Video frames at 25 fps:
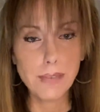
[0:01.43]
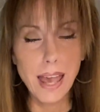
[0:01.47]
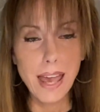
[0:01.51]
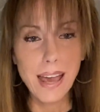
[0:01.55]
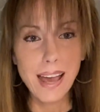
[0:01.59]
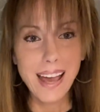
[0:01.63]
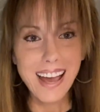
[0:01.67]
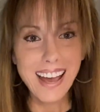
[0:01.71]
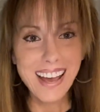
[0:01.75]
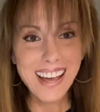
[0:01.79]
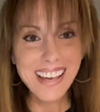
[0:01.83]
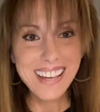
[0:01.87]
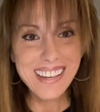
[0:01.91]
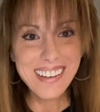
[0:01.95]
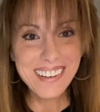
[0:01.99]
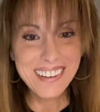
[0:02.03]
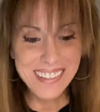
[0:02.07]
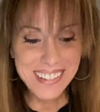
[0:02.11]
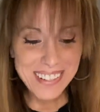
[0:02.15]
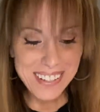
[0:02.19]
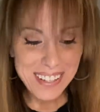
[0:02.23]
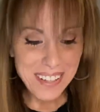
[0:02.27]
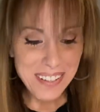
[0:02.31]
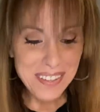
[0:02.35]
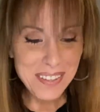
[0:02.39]
Hi
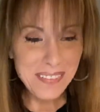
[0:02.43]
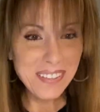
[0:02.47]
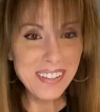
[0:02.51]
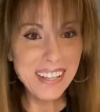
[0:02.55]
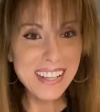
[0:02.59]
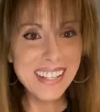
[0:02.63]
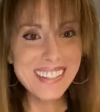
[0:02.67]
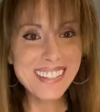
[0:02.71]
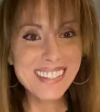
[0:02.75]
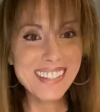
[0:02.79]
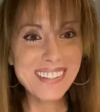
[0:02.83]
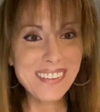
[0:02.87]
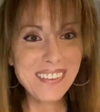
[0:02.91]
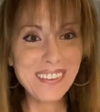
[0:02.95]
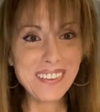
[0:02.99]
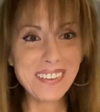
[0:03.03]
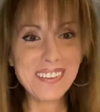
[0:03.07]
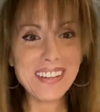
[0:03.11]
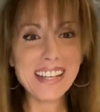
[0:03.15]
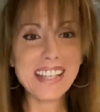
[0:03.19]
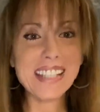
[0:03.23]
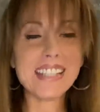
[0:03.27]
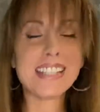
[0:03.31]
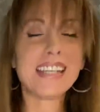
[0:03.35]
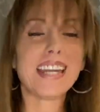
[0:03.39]
Aries, I hope you guys are doing
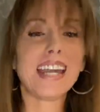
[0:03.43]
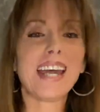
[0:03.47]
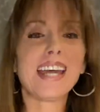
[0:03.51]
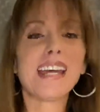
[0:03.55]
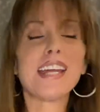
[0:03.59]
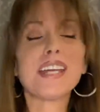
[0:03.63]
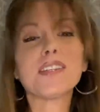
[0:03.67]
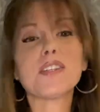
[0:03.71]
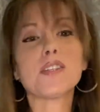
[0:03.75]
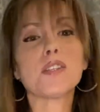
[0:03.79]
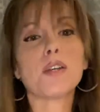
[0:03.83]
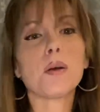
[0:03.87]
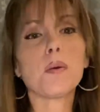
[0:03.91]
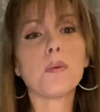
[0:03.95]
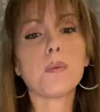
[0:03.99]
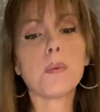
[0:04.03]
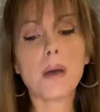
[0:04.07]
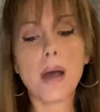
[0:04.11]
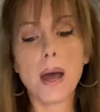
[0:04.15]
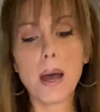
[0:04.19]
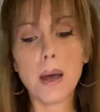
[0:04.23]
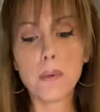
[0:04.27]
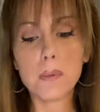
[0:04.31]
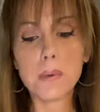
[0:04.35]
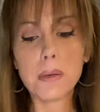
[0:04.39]
great today. So
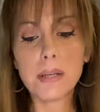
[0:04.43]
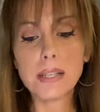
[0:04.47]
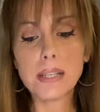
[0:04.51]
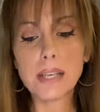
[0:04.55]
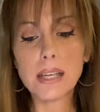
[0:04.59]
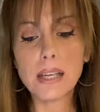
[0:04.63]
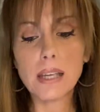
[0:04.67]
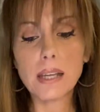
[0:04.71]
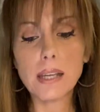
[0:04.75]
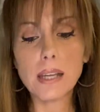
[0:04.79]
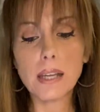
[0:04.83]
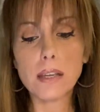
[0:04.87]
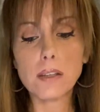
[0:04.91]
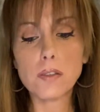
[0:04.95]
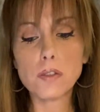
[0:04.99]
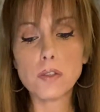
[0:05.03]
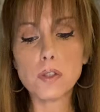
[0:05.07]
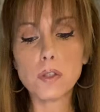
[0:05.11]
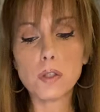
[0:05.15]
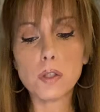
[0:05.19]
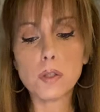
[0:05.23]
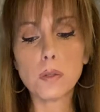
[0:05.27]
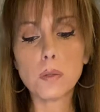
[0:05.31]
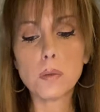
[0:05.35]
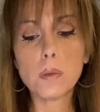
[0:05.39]
we're going to get
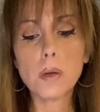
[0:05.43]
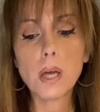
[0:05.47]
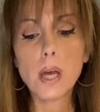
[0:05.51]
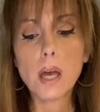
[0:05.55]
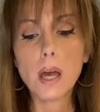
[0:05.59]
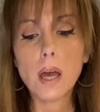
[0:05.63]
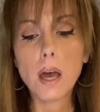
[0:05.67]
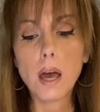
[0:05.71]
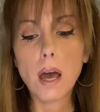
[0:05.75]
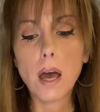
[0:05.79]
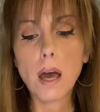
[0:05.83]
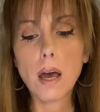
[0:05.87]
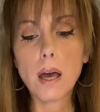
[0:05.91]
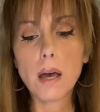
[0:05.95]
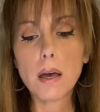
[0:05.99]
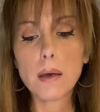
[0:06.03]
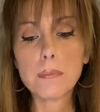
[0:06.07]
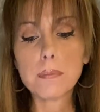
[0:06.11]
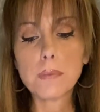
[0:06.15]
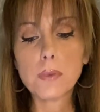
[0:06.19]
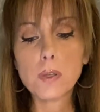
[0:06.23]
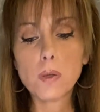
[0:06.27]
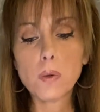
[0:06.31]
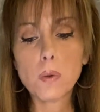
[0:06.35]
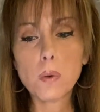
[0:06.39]
into
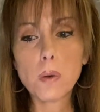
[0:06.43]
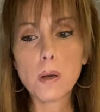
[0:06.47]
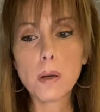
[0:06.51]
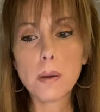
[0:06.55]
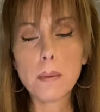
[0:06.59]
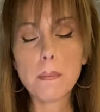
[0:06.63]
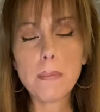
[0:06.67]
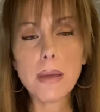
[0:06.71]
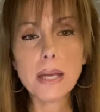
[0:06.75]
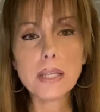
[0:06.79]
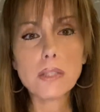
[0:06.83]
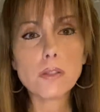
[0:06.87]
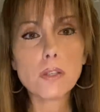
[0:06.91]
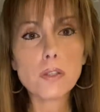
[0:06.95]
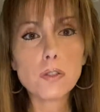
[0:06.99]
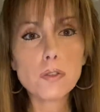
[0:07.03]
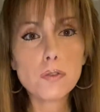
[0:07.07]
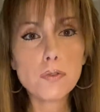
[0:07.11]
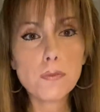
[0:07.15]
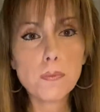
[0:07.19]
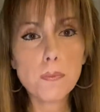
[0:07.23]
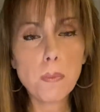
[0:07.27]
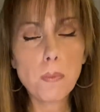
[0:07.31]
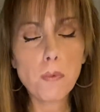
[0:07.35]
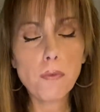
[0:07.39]
your
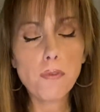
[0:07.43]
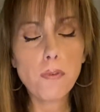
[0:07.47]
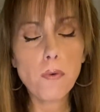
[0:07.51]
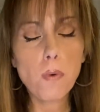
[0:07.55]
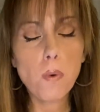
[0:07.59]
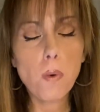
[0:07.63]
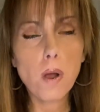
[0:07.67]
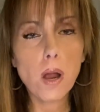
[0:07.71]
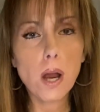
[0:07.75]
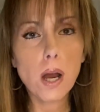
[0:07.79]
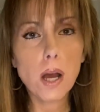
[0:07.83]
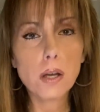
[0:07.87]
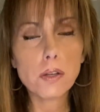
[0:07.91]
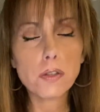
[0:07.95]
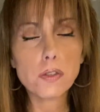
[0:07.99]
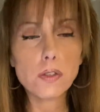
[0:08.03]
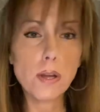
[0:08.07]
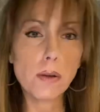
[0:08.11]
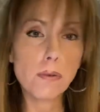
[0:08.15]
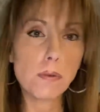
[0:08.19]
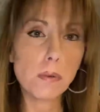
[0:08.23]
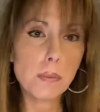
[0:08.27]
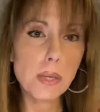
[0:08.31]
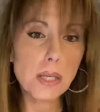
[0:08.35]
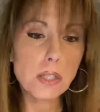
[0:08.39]
message for
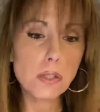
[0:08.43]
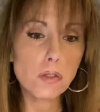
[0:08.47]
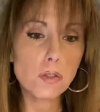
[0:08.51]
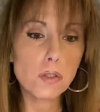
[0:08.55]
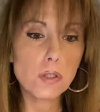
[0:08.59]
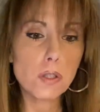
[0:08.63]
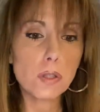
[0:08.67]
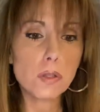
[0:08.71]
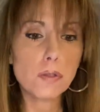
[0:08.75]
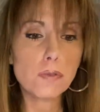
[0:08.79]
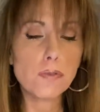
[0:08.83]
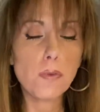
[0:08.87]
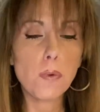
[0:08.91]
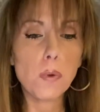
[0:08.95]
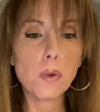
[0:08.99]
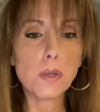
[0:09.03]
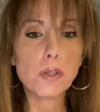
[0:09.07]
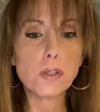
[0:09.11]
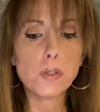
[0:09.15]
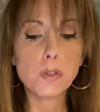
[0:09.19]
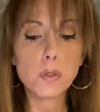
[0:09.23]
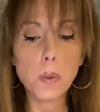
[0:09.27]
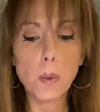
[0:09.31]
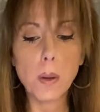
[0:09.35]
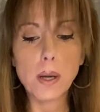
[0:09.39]
general messages for
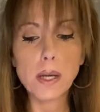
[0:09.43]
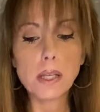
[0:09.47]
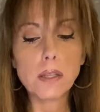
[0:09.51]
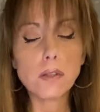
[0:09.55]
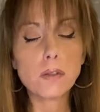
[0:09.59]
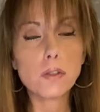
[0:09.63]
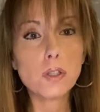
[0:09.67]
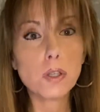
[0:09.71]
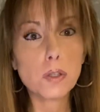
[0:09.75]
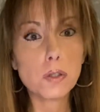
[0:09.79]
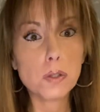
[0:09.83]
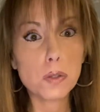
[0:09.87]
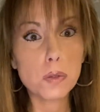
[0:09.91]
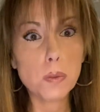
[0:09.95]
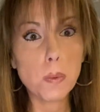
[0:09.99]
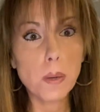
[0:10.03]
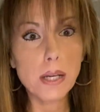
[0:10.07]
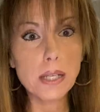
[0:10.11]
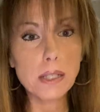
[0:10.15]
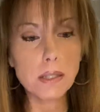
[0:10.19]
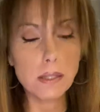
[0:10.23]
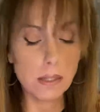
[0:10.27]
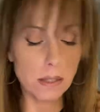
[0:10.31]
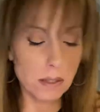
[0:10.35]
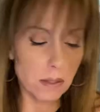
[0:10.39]
the 20th to the
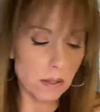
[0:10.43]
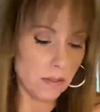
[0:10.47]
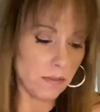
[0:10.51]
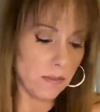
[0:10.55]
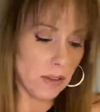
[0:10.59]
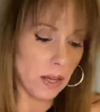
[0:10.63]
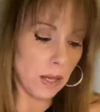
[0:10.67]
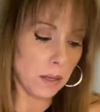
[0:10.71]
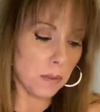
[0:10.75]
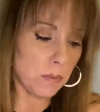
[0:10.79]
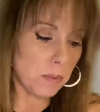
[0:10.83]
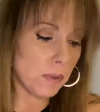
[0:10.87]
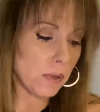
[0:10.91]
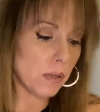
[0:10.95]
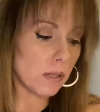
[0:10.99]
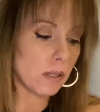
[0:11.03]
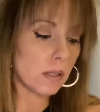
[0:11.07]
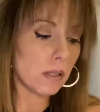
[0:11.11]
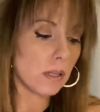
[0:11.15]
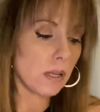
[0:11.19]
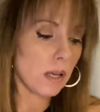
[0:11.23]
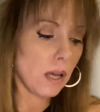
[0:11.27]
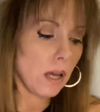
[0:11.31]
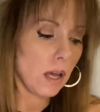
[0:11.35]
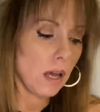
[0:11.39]
26th of
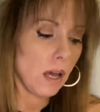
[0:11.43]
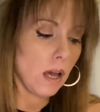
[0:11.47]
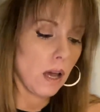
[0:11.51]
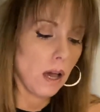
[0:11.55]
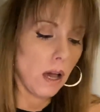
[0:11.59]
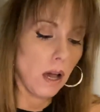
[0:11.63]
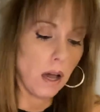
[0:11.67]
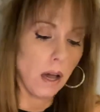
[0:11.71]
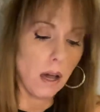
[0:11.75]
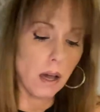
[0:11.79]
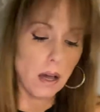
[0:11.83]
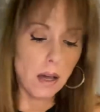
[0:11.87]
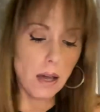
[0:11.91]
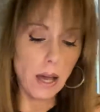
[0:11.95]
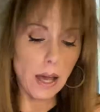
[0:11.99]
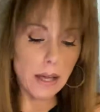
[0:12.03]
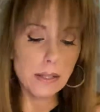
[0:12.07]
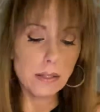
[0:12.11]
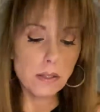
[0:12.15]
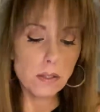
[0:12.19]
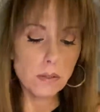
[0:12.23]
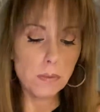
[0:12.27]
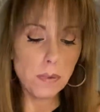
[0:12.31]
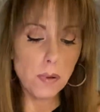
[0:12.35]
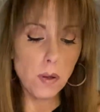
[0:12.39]
April.
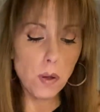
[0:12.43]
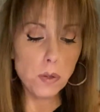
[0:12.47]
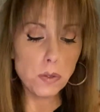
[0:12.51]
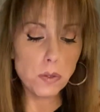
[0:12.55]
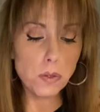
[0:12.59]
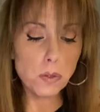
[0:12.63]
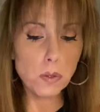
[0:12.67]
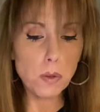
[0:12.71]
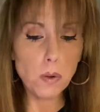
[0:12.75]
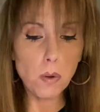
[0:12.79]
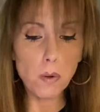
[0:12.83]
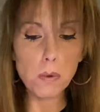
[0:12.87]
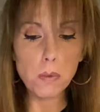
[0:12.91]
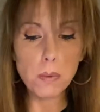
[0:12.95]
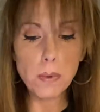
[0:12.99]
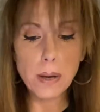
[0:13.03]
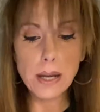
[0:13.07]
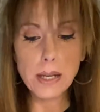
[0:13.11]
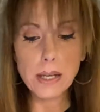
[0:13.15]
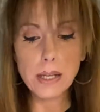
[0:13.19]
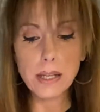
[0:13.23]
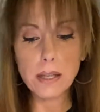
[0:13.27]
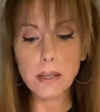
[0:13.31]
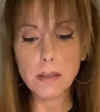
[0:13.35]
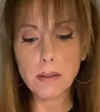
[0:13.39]
I did post
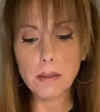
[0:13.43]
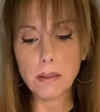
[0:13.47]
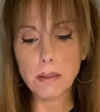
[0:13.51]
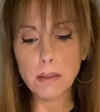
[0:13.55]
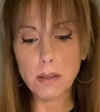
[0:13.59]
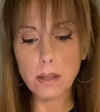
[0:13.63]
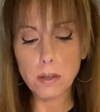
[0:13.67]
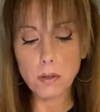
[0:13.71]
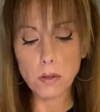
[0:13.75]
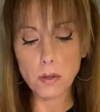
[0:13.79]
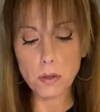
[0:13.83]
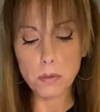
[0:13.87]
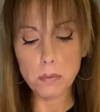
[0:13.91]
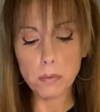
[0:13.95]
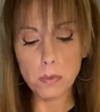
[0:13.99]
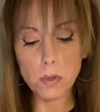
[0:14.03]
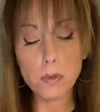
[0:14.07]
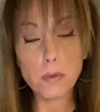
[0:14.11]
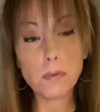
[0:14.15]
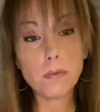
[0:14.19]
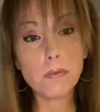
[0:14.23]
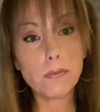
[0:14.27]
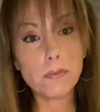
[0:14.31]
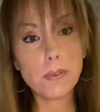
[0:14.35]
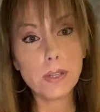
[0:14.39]
already the new
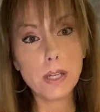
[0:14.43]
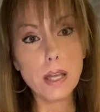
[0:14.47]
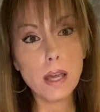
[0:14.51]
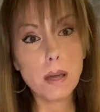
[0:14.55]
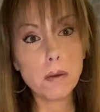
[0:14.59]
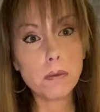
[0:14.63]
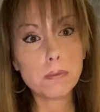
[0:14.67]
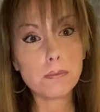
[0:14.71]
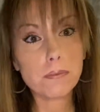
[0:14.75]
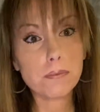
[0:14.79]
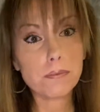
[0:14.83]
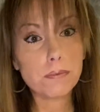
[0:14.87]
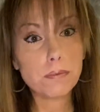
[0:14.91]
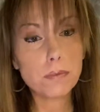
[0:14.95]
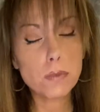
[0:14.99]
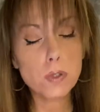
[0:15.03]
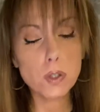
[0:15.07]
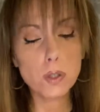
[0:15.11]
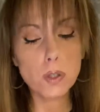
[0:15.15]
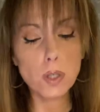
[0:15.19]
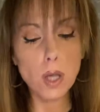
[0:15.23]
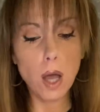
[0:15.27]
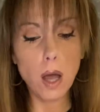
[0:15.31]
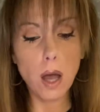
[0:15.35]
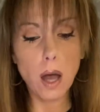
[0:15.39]
moon video,
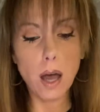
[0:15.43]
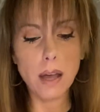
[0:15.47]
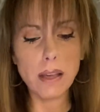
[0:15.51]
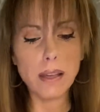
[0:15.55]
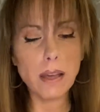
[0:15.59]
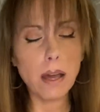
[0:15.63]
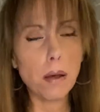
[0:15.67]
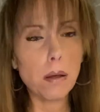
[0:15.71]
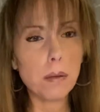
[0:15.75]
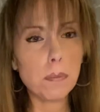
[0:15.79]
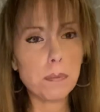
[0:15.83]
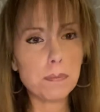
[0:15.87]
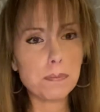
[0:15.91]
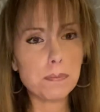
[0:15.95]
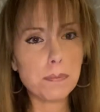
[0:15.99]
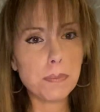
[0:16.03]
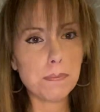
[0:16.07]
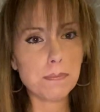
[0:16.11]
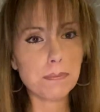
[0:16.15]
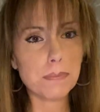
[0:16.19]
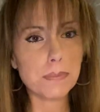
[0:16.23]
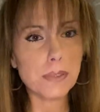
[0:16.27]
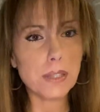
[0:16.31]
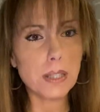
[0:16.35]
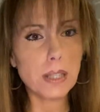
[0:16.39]
so I'll
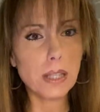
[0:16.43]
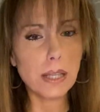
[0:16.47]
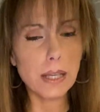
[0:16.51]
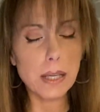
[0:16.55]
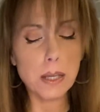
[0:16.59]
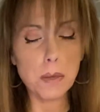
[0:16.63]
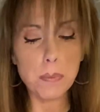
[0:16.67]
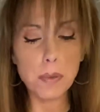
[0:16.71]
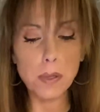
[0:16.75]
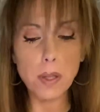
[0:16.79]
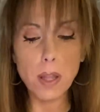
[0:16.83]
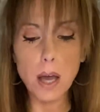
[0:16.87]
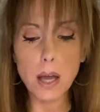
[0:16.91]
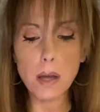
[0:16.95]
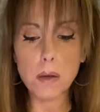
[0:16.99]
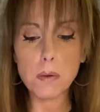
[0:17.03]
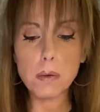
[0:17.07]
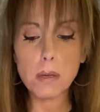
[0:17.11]
link it below.